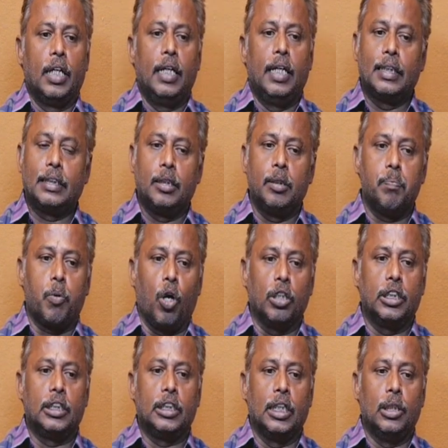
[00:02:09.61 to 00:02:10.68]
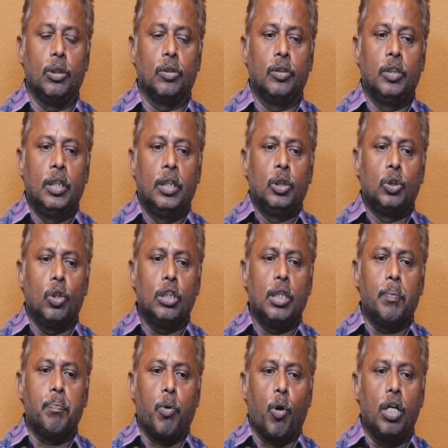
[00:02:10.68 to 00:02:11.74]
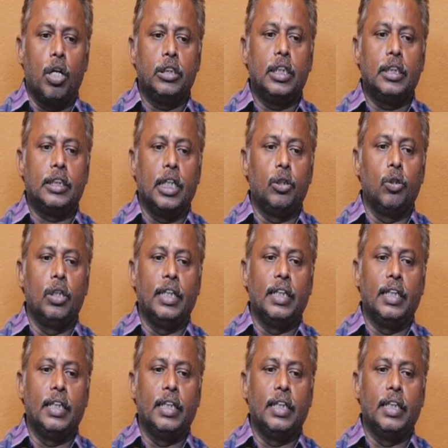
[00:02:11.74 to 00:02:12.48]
Next, project schedule. So the project schedule,